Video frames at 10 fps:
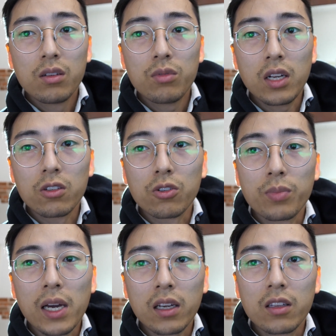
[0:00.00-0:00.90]
I don't know,
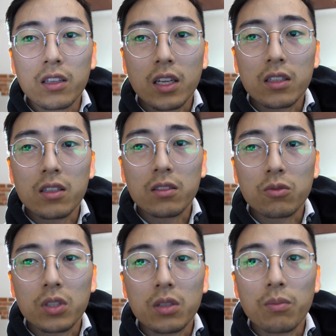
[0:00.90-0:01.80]
back then I didn't
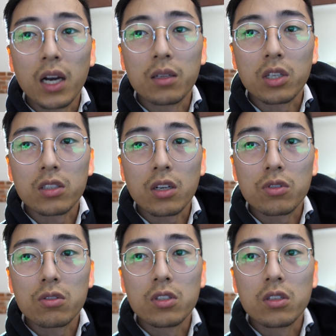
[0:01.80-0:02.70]
really mind because I
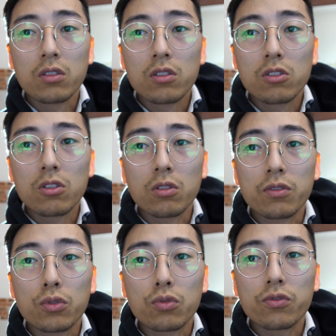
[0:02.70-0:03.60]
was using Sony
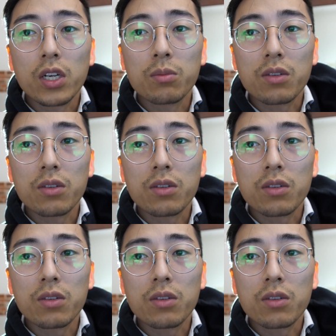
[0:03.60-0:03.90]
Fullframe.